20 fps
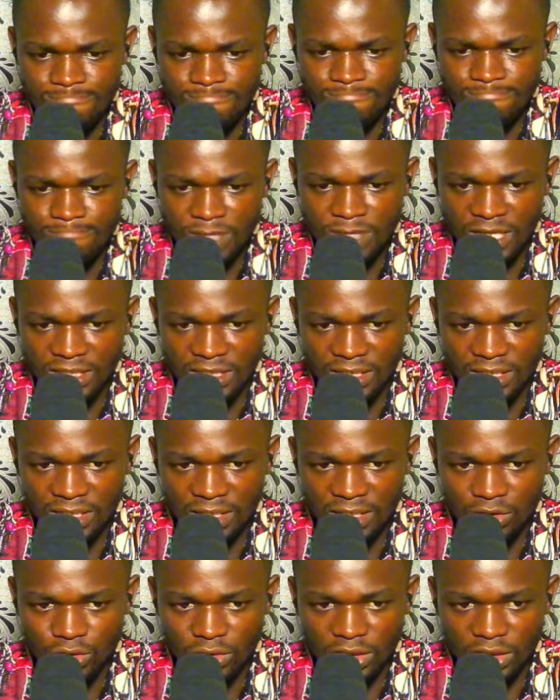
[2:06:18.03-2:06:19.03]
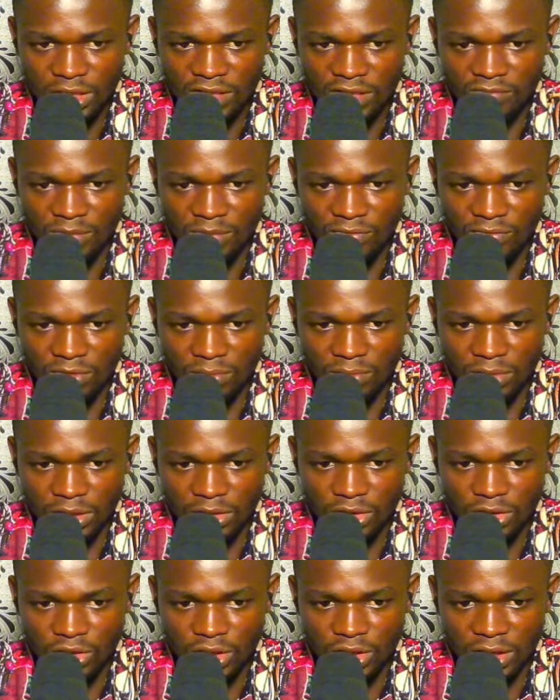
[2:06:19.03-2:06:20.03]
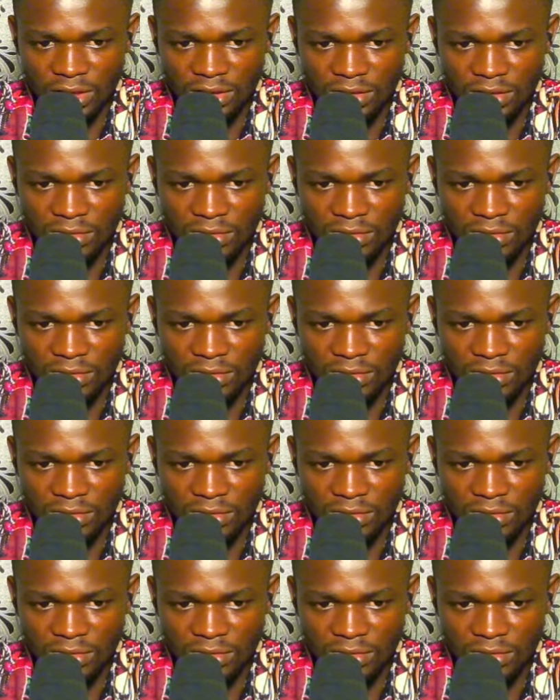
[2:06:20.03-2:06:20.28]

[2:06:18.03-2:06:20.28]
I think that should save me from this stress.